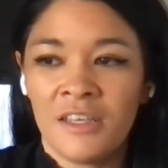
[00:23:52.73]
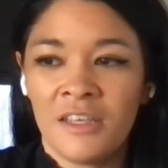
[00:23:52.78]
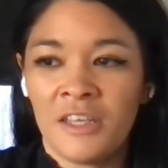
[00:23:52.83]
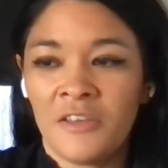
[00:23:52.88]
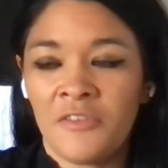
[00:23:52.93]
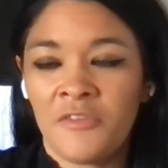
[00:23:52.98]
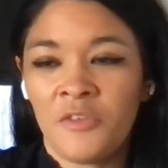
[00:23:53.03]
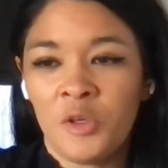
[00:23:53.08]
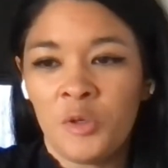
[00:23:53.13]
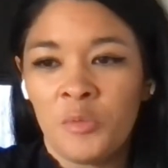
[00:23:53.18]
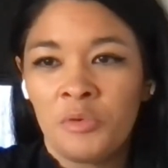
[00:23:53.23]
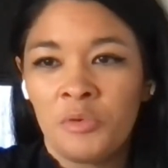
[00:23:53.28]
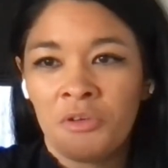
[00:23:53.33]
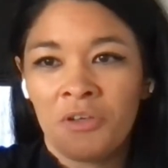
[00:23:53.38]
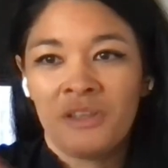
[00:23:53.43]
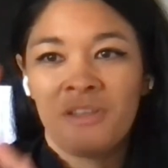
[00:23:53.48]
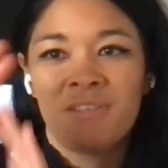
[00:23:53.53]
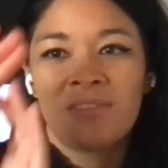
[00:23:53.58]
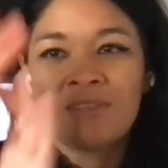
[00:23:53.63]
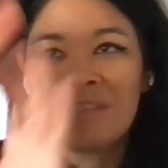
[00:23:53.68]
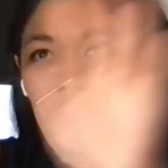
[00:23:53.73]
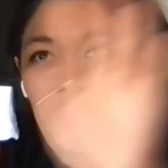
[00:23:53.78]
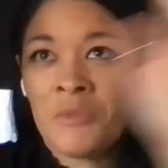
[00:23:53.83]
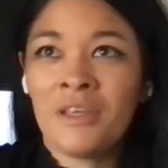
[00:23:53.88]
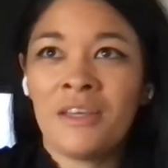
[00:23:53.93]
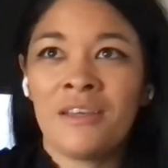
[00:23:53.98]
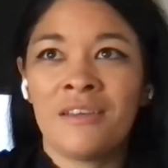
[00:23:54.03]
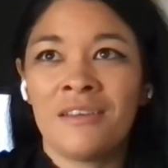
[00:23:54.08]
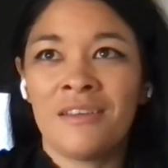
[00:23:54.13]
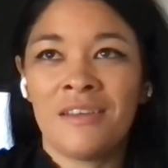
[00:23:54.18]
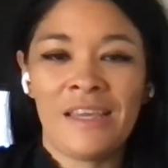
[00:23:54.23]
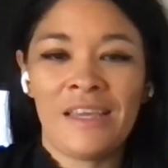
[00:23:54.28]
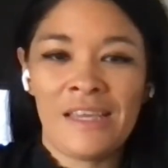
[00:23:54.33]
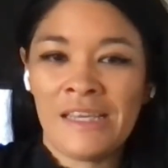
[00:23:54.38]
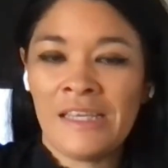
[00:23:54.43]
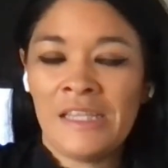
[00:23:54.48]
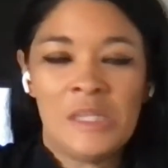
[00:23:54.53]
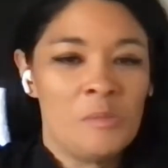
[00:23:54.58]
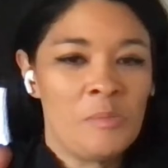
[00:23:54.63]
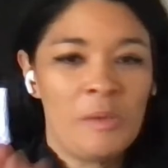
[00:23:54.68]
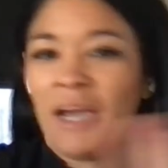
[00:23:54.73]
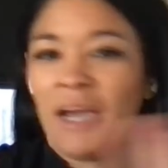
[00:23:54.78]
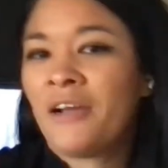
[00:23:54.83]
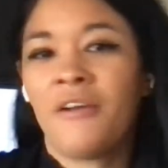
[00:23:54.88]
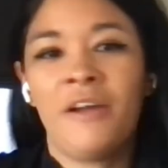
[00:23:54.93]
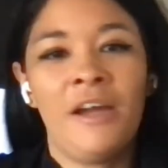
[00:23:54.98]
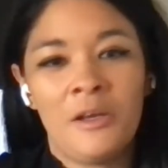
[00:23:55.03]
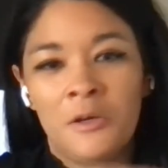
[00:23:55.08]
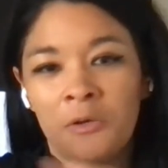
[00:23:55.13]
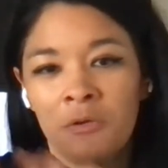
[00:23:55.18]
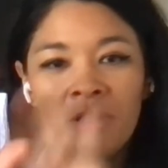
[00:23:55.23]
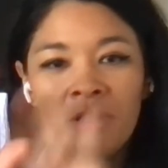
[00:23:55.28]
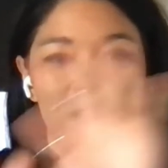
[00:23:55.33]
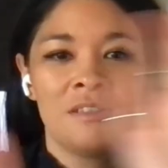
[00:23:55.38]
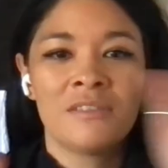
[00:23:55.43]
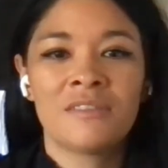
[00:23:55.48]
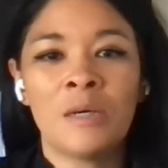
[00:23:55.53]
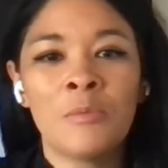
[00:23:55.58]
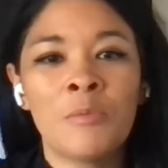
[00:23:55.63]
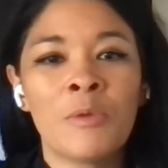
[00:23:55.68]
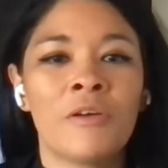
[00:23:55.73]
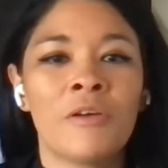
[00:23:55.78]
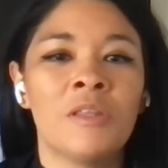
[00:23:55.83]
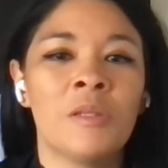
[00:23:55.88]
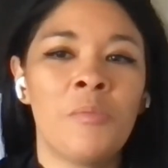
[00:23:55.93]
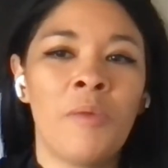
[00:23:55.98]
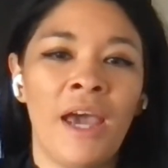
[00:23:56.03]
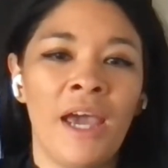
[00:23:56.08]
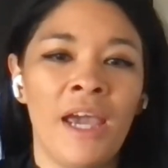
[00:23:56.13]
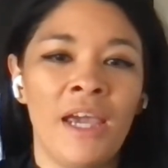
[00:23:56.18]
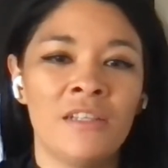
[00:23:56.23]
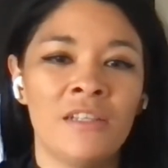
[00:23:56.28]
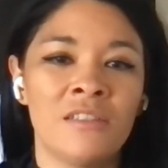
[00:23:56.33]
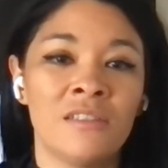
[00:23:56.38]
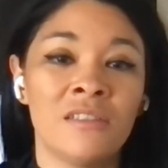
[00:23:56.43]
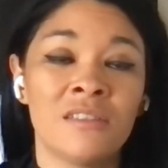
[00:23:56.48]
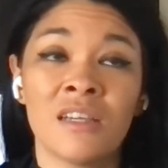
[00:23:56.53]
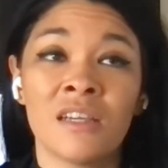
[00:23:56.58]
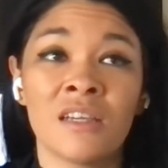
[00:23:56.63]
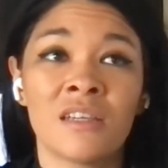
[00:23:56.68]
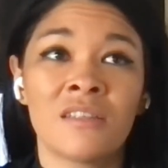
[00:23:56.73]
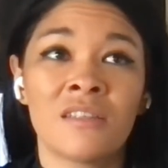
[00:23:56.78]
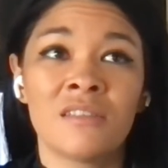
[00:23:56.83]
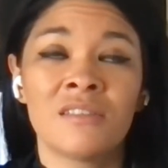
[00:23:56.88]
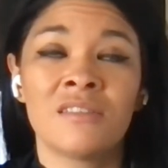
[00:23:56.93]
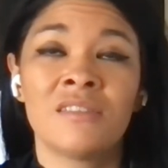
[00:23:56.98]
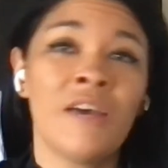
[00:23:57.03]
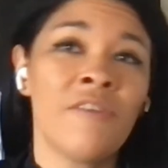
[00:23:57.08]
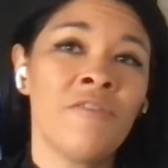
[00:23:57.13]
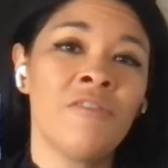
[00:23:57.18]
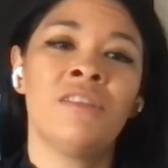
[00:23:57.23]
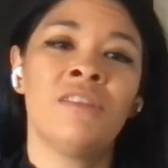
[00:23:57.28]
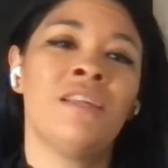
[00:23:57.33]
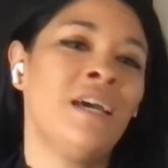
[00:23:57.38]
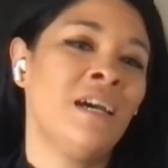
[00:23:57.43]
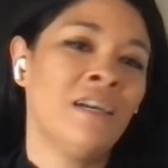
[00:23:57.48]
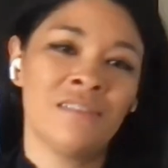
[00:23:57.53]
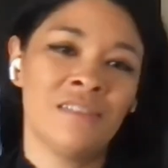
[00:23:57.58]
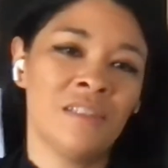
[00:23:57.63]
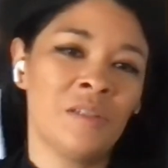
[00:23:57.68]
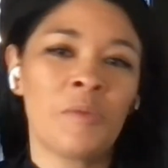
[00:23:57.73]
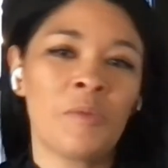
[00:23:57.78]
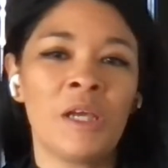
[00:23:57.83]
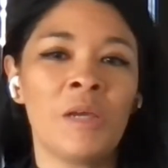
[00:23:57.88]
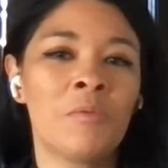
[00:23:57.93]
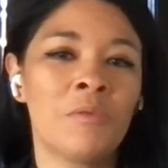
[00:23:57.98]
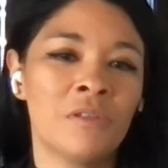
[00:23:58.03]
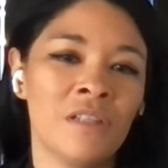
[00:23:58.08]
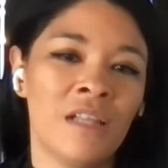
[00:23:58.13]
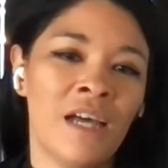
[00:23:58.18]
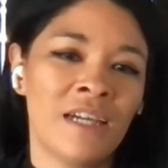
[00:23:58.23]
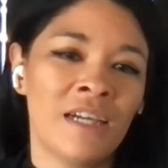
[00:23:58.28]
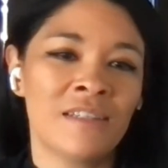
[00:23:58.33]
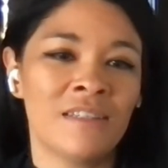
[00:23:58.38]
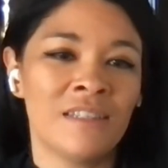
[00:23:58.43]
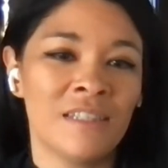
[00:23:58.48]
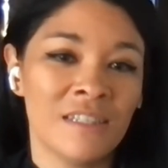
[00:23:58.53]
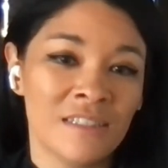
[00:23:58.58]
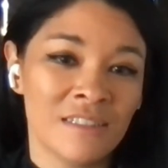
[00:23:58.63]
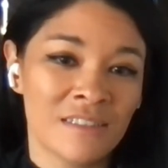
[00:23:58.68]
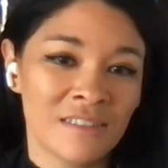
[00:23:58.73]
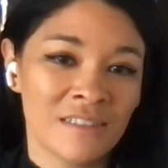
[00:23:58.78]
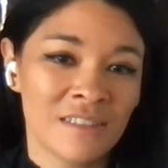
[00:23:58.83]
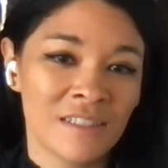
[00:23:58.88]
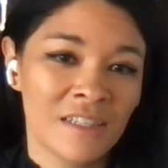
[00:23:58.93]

if you put something in the background or somewhere on the page that's like 7,000 people like this,